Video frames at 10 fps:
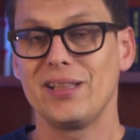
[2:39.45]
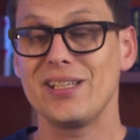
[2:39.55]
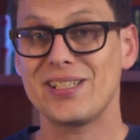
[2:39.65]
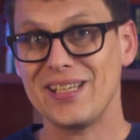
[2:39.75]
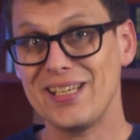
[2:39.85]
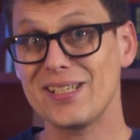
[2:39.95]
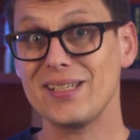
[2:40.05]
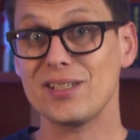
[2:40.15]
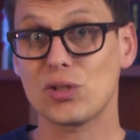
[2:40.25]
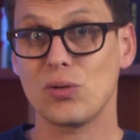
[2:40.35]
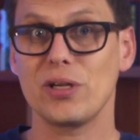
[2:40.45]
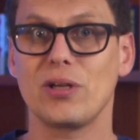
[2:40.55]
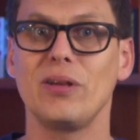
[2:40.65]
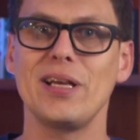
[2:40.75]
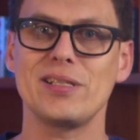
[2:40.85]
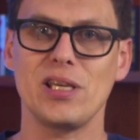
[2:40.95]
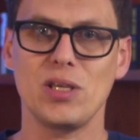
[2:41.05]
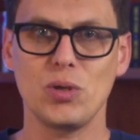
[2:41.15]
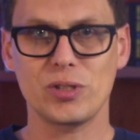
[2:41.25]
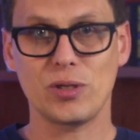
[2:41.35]
This isn't as critical as it
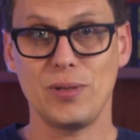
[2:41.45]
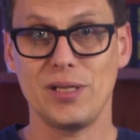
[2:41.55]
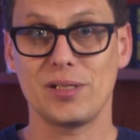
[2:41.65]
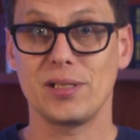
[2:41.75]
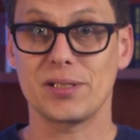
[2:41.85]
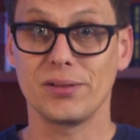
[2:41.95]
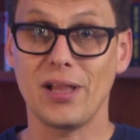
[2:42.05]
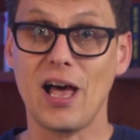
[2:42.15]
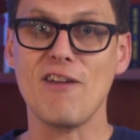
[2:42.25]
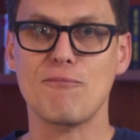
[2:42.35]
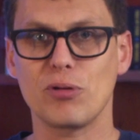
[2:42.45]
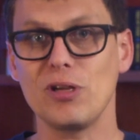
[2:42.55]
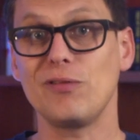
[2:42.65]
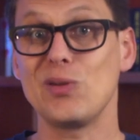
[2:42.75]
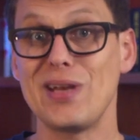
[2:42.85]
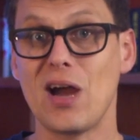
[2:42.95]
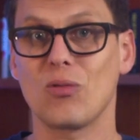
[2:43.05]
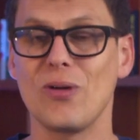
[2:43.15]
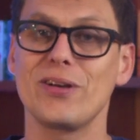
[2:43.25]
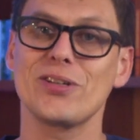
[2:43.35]
used to be since Live Preview
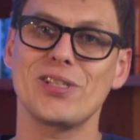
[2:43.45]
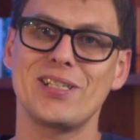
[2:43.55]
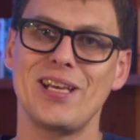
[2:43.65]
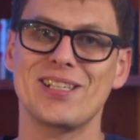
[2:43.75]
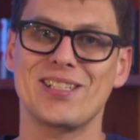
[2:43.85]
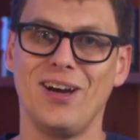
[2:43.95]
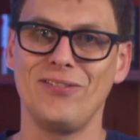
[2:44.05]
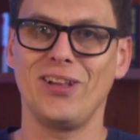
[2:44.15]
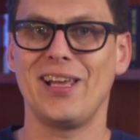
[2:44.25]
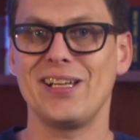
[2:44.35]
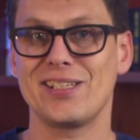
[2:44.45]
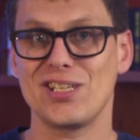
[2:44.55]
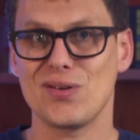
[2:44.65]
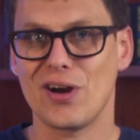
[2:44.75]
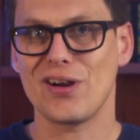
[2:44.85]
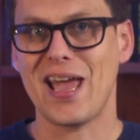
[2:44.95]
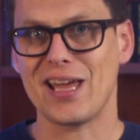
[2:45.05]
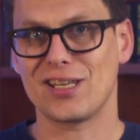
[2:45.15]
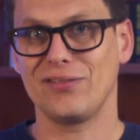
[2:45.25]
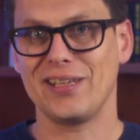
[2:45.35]
now renders the text of the lines that you aren't
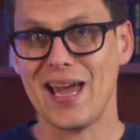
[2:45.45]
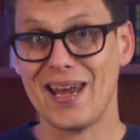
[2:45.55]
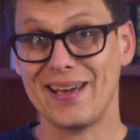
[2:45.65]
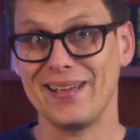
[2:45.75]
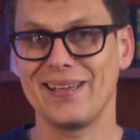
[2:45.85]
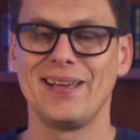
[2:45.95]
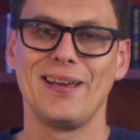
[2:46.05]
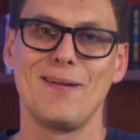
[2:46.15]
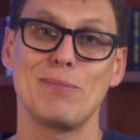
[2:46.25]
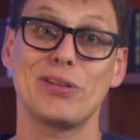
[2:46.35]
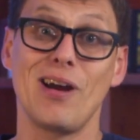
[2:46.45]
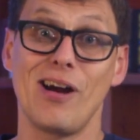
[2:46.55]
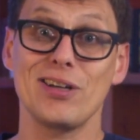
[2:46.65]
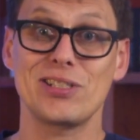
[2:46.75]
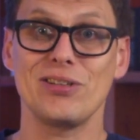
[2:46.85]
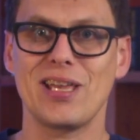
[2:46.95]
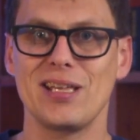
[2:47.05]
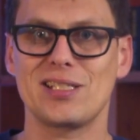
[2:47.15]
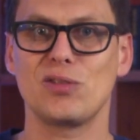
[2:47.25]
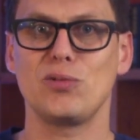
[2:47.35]
actively editing. But there are still
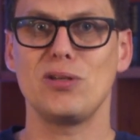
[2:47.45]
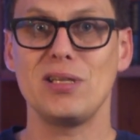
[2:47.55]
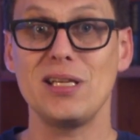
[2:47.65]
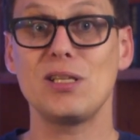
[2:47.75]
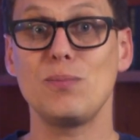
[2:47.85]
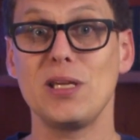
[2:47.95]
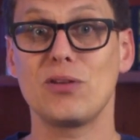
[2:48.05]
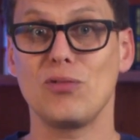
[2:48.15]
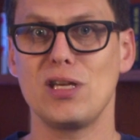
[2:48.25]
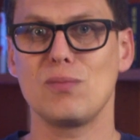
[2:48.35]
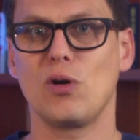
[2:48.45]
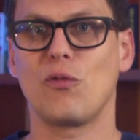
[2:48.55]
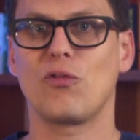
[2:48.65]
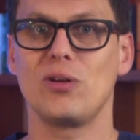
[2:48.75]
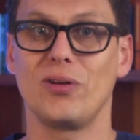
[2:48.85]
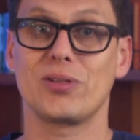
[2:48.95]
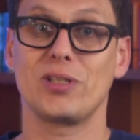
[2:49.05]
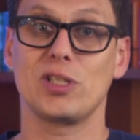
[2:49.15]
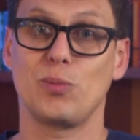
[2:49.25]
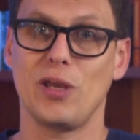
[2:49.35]
cases when you need to be in reading mode for notes
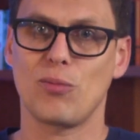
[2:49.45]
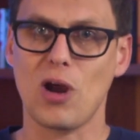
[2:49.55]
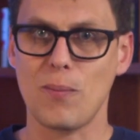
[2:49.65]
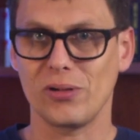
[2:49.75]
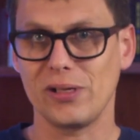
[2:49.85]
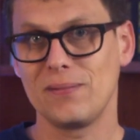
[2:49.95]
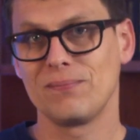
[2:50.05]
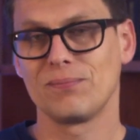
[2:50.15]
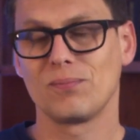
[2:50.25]
to display properly.